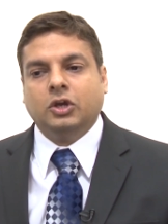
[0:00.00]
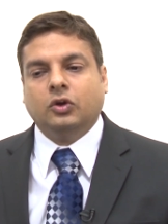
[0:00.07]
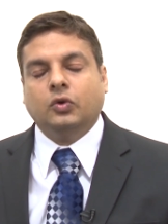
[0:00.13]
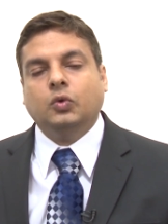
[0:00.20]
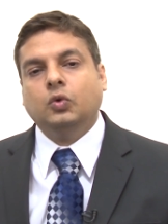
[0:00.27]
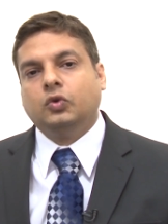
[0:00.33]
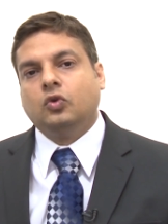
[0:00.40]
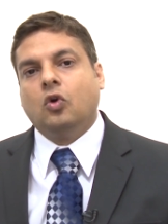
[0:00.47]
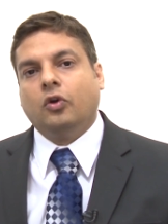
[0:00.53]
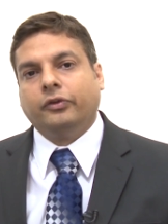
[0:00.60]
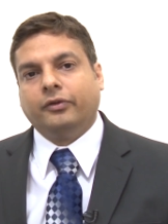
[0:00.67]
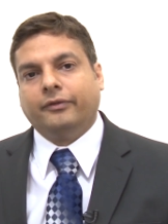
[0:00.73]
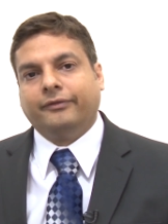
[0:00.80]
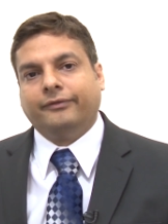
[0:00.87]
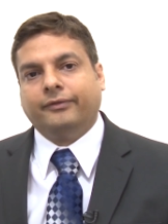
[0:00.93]
root
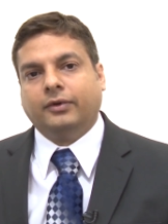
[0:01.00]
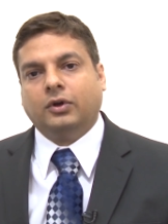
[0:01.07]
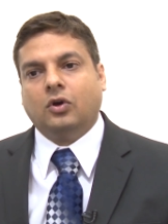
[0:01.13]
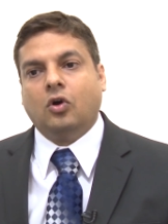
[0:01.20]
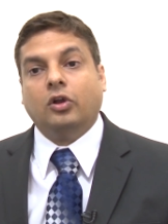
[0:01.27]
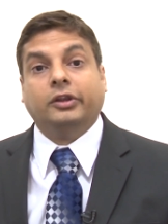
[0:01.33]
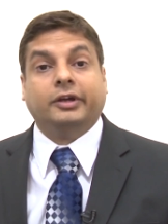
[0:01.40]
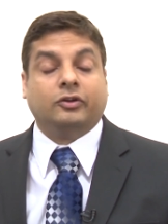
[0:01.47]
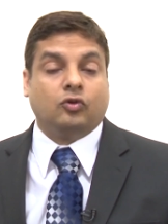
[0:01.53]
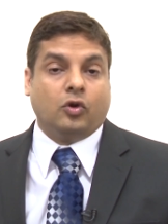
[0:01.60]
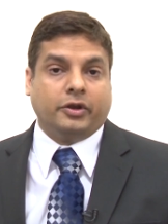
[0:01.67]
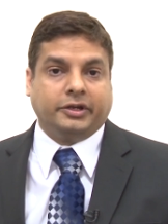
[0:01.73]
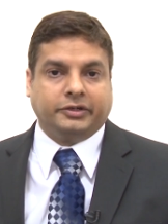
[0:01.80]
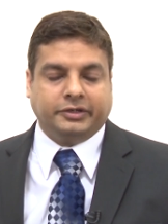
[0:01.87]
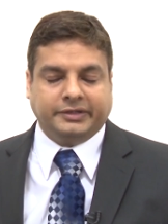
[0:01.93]
cause of uh, all the
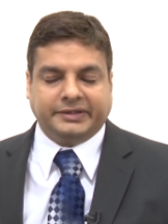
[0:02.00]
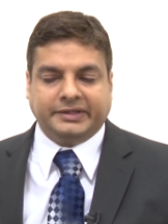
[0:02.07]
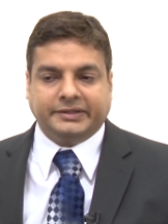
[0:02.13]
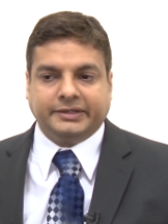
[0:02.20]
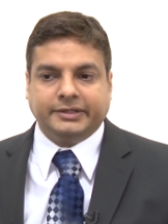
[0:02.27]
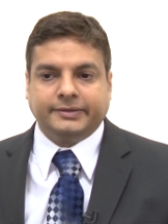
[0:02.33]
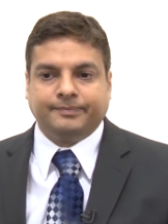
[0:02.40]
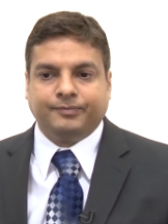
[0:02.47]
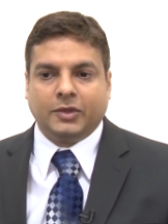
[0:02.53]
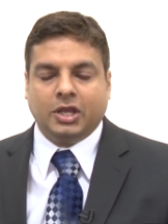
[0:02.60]
chronic diseases.